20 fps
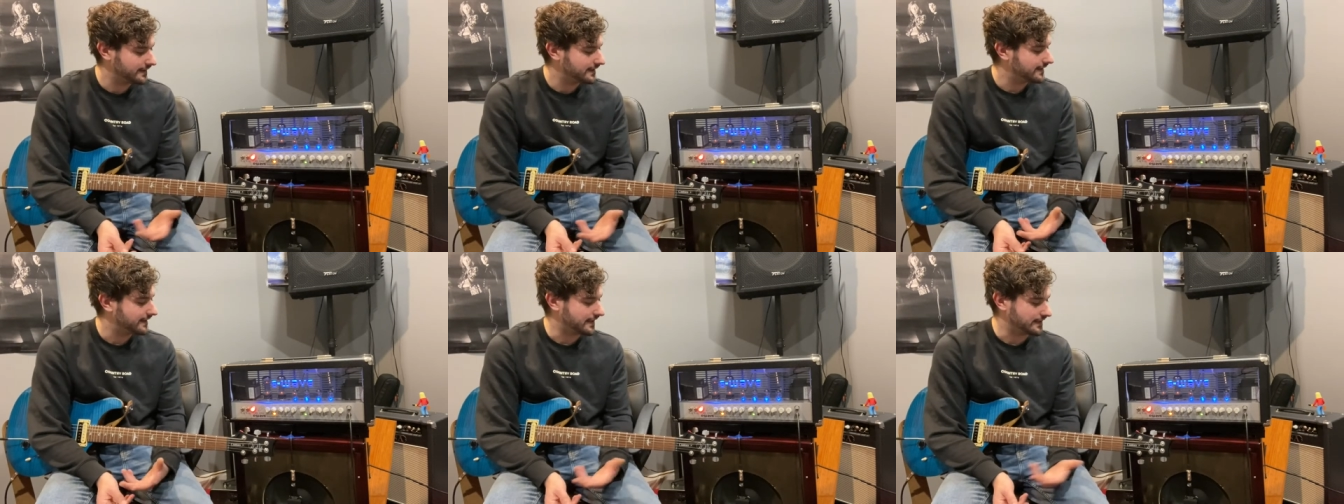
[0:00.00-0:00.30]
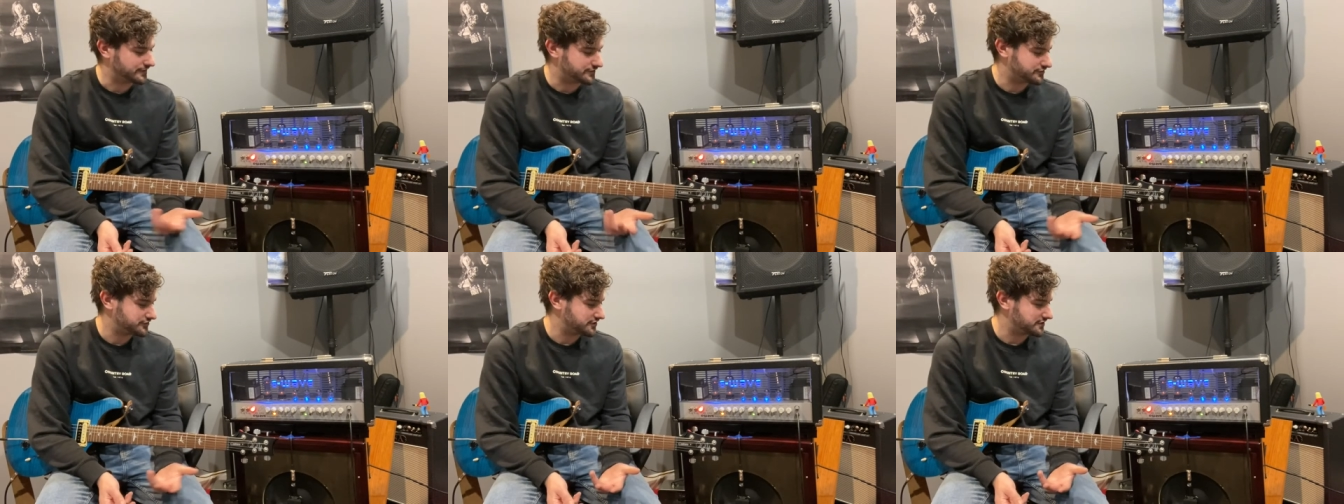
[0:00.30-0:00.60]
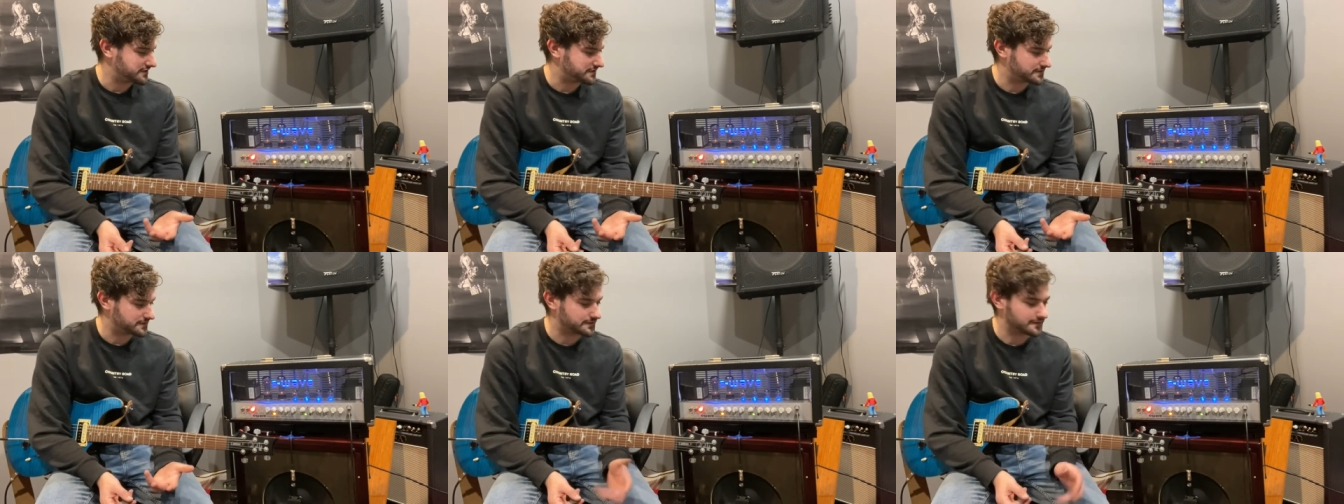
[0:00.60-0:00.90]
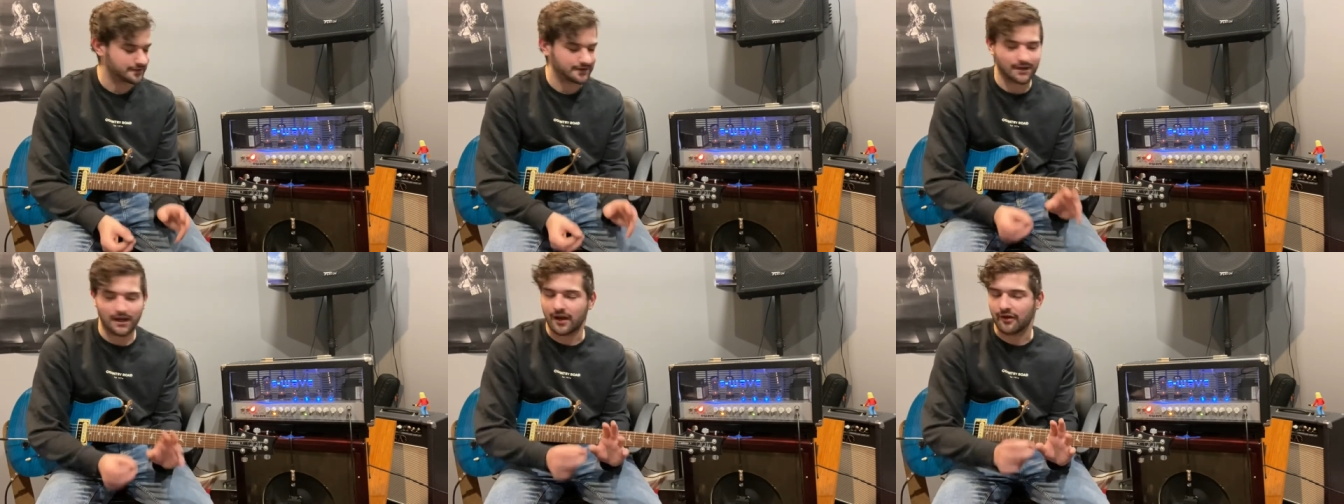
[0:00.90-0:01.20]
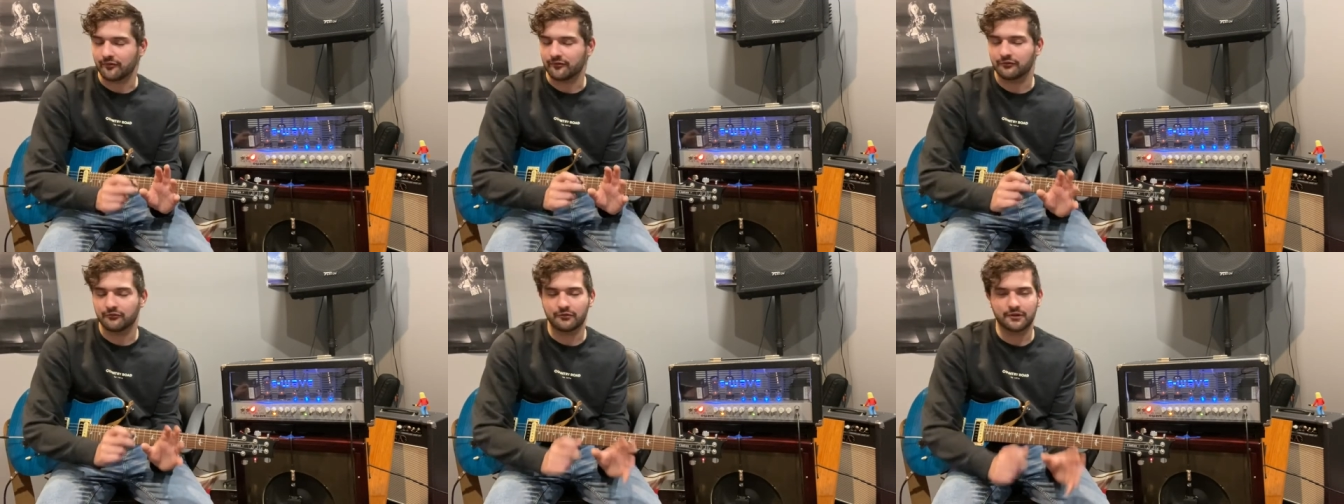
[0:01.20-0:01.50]
It's just a
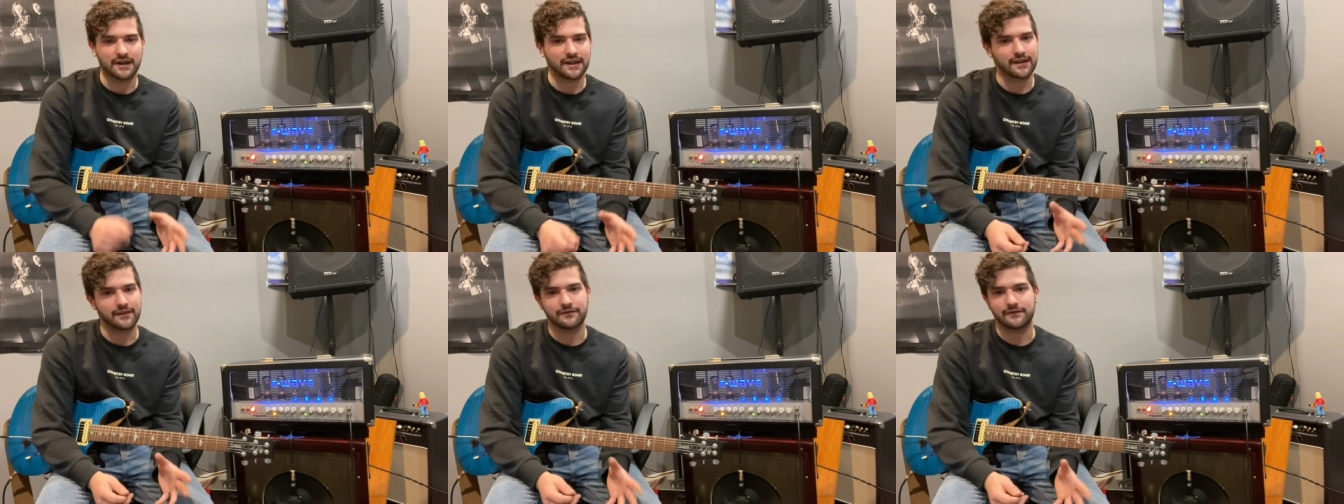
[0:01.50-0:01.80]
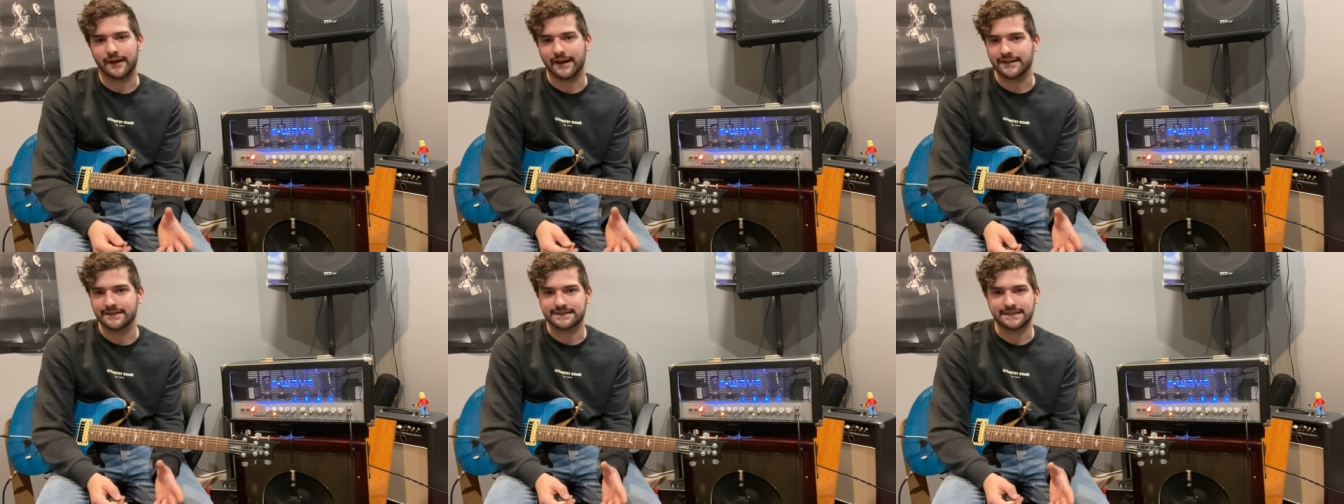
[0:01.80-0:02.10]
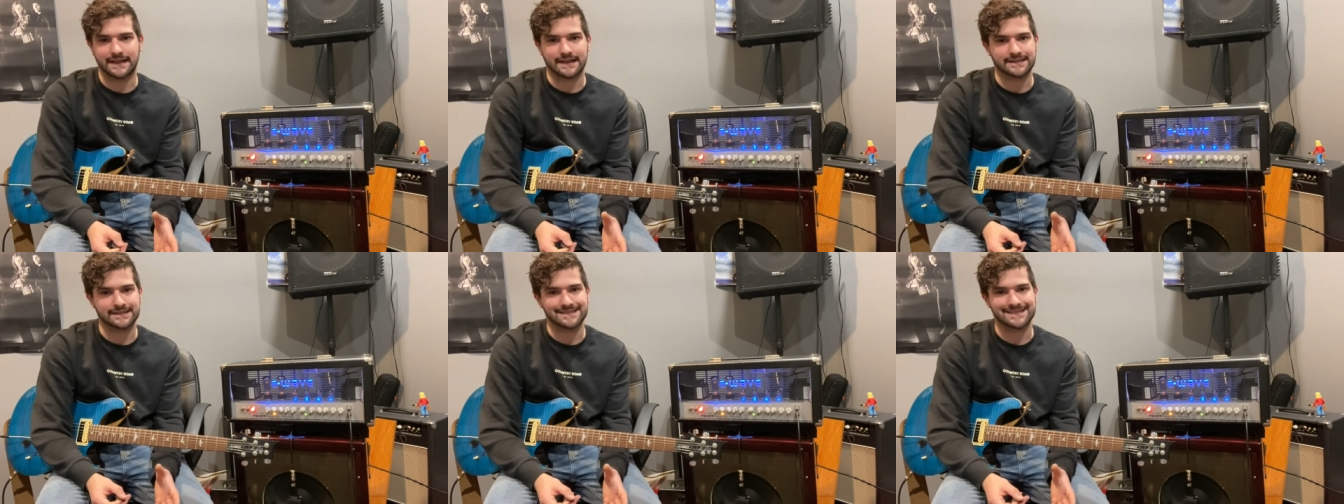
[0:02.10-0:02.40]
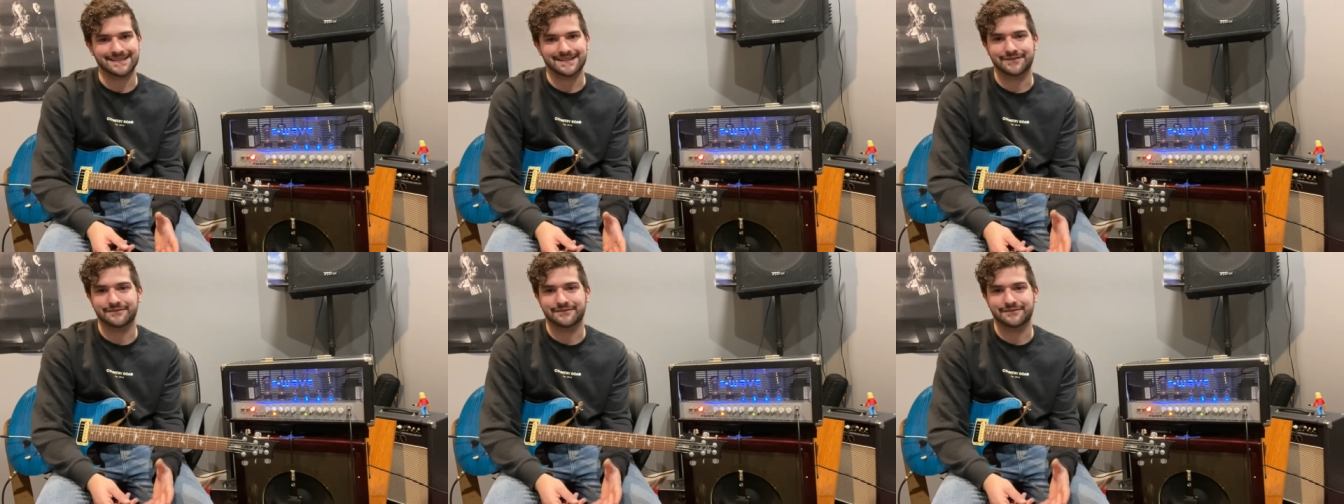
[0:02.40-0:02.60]
really fantastic,